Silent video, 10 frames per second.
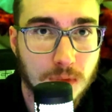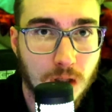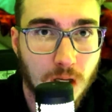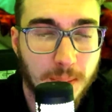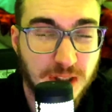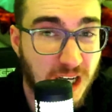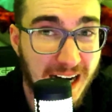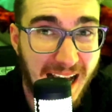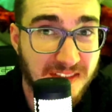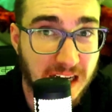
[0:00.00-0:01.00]
But you gotta
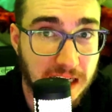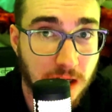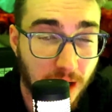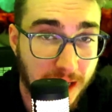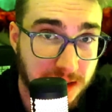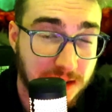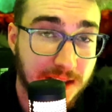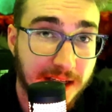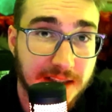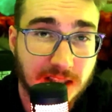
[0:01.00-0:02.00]
have the guts
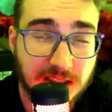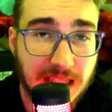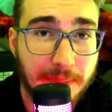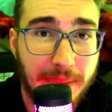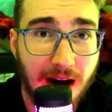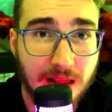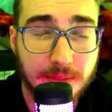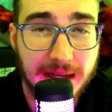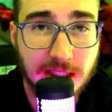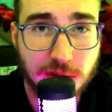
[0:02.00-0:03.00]
to step out of the
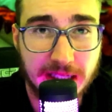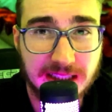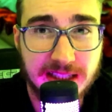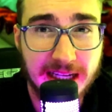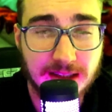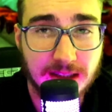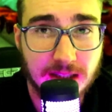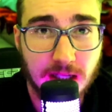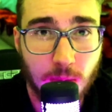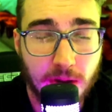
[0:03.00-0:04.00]
matrix, take
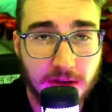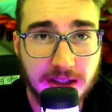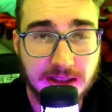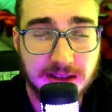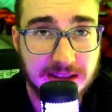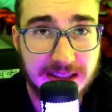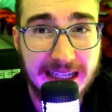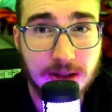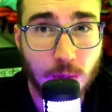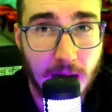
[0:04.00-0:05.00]
whether it
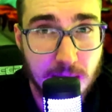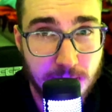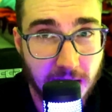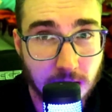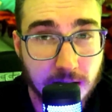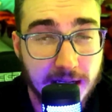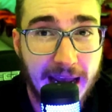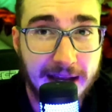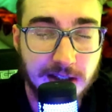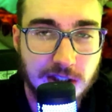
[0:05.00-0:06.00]
take the red pill
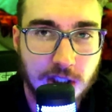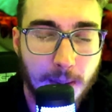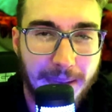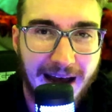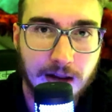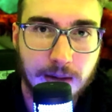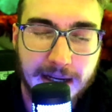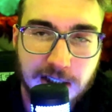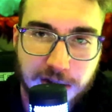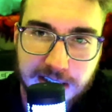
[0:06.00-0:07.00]
and jump out of the
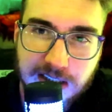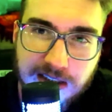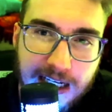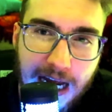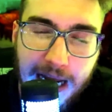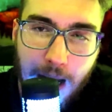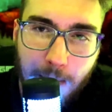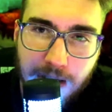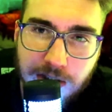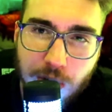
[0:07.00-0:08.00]
matrix and say, "Hey, I'm
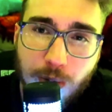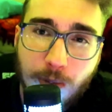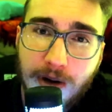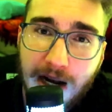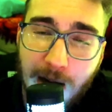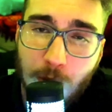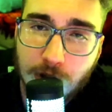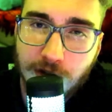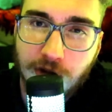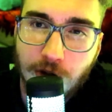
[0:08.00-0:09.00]
going to do what I want
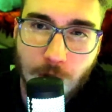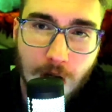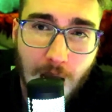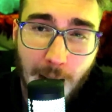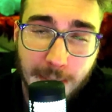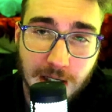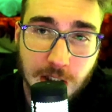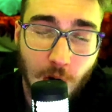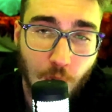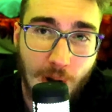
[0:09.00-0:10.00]
to do. I'm going to
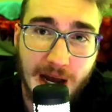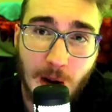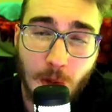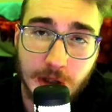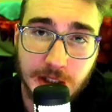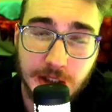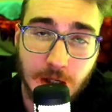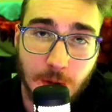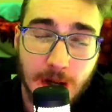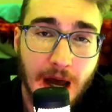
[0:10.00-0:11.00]
go the way I want to
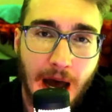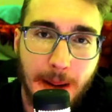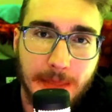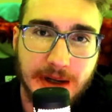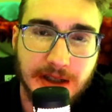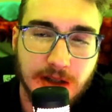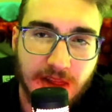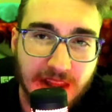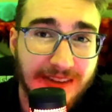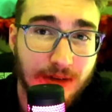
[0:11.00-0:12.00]
go. I'm going to
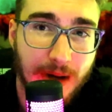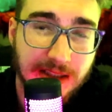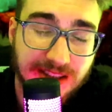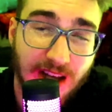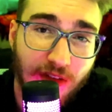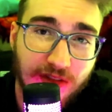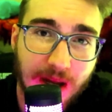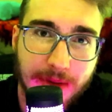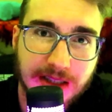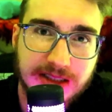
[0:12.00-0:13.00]
think for myself and I'm
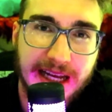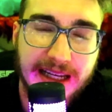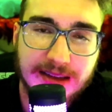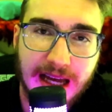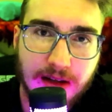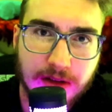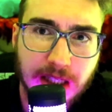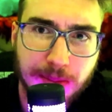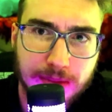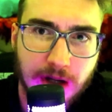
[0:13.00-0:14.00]
going to take that
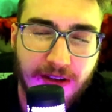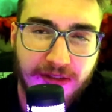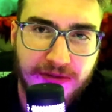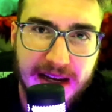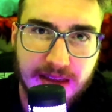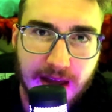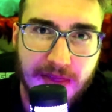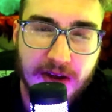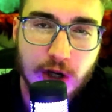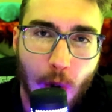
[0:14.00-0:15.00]
leap of faith
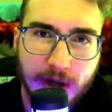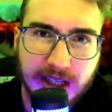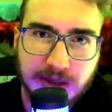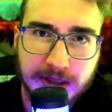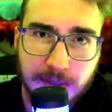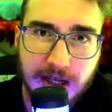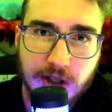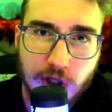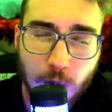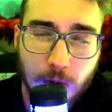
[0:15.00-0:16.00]
that no expected me to
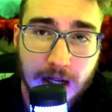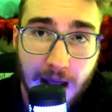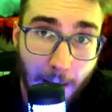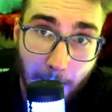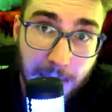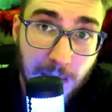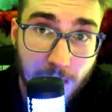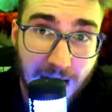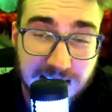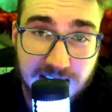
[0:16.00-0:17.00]
do." People
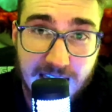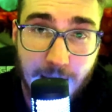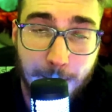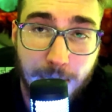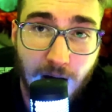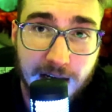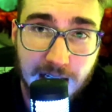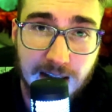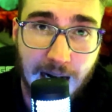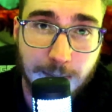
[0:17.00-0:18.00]
might say that I'm
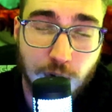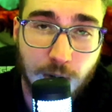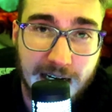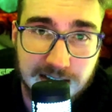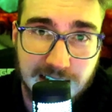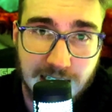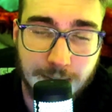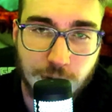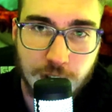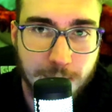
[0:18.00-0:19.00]
bugging, that I'm crazy, that I'm
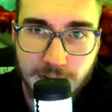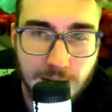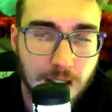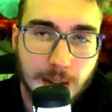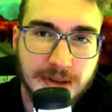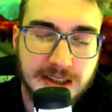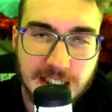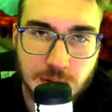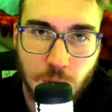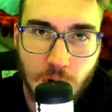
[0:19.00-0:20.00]
tripping, but
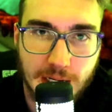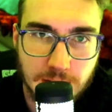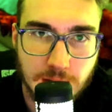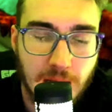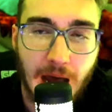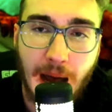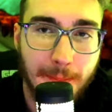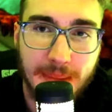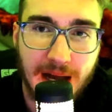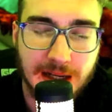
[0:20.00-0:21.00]
guess what?
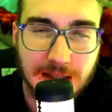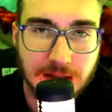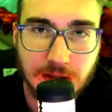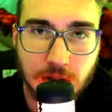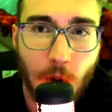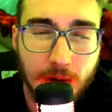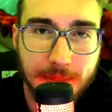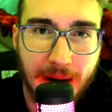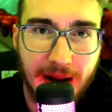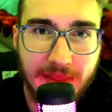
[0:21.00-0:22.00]
I'm not going
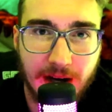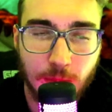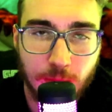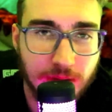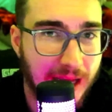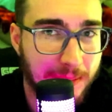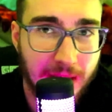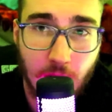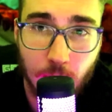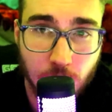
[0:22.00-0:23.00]
by their playing by
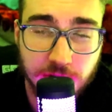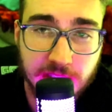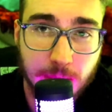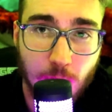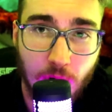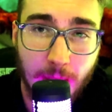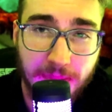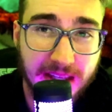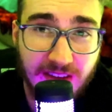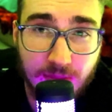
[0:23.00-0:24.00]
their rules anymore. I'm
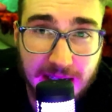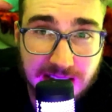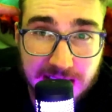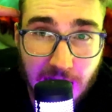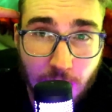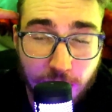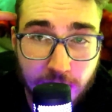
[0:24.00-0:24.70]
thinking for myself.